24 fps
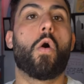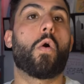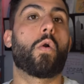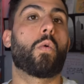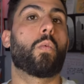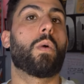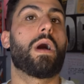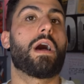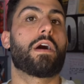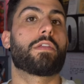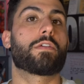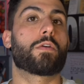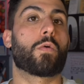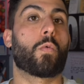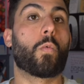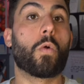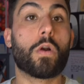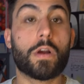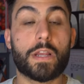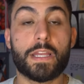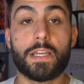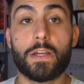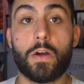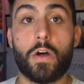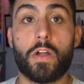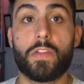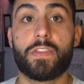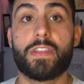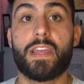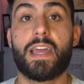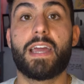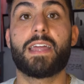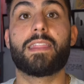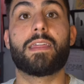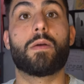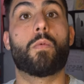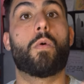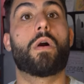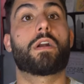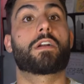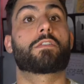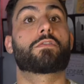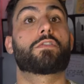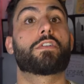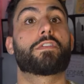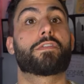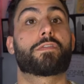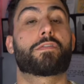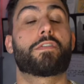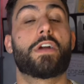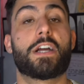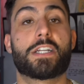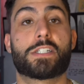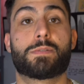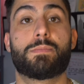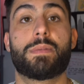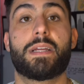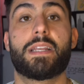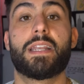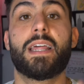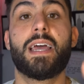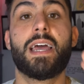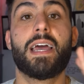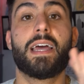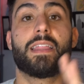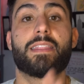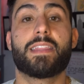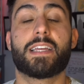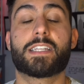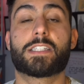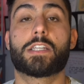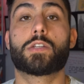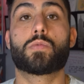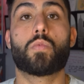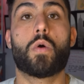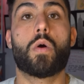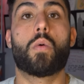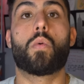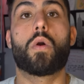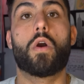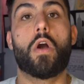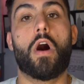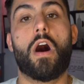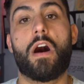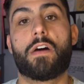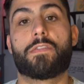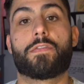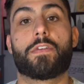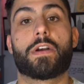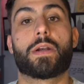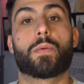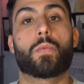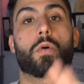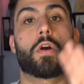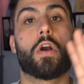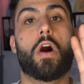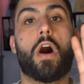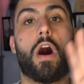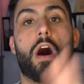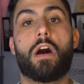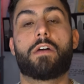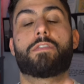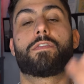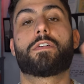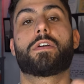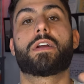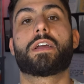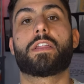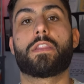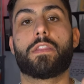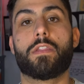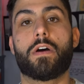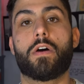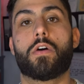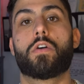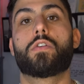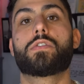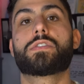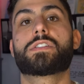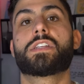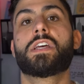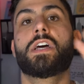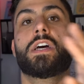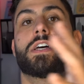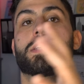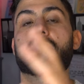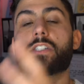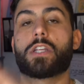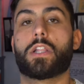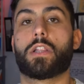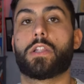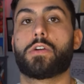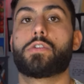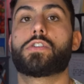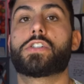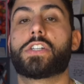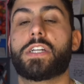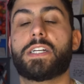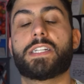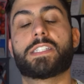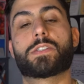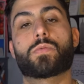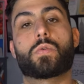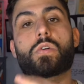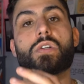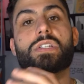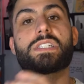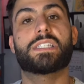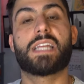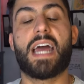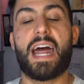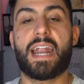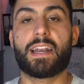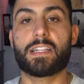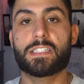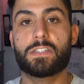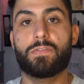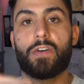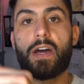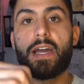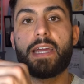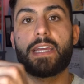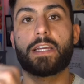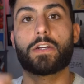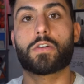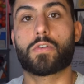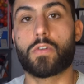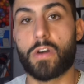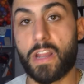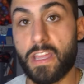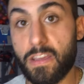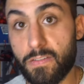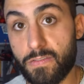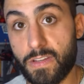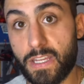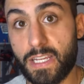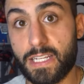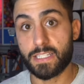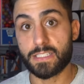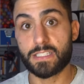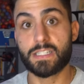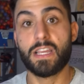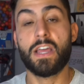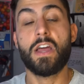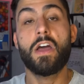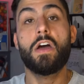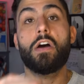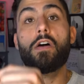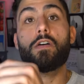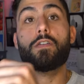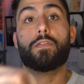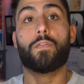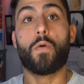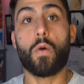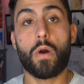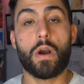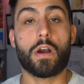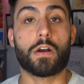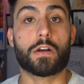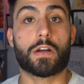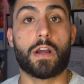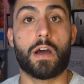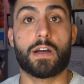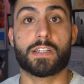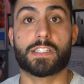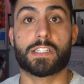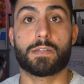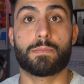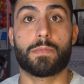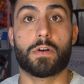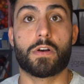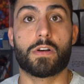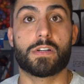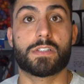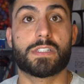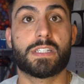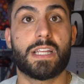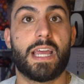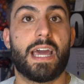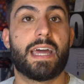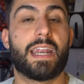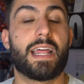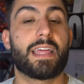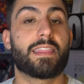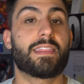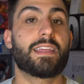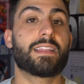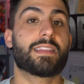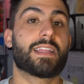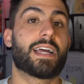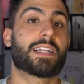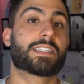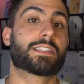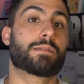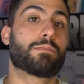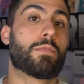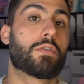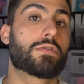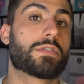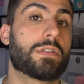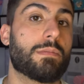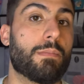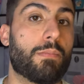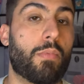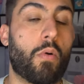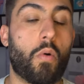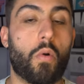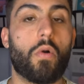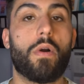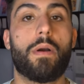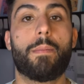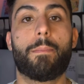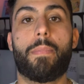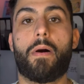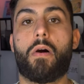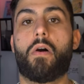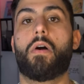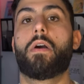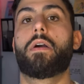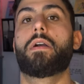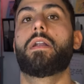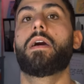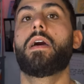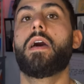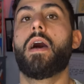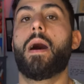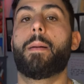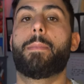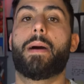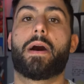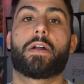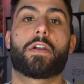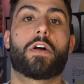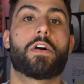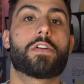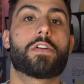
or while they're working all day, they want a refreshment. This is what we're offering. We're offering those solutions. We're satisfying cravings for our customers. And I think that's the most important part about